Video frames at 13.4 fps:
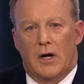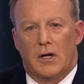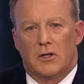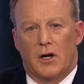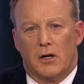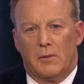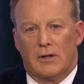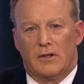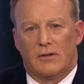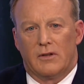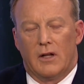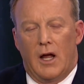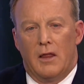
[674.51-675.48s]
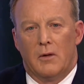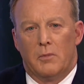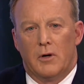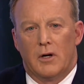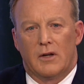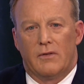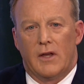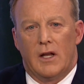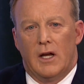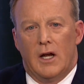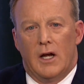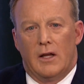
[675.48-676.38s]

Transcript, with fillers: and I talk about this a lot in the book, is that